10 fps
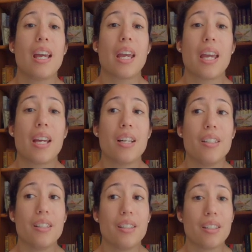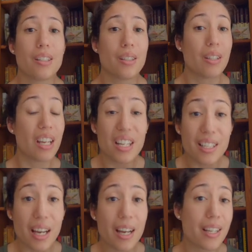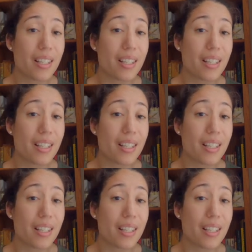and any size,